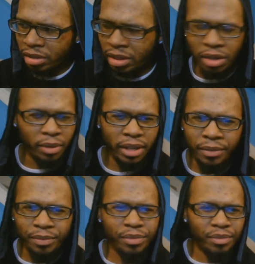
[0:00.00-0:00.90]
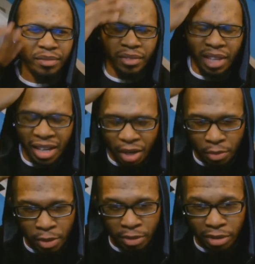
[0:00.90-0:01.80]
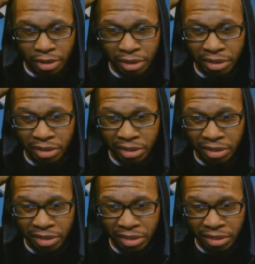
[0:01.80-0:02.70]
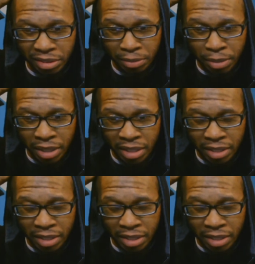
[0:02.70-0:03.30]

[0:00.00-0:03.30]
Anyway, I can't remember. But,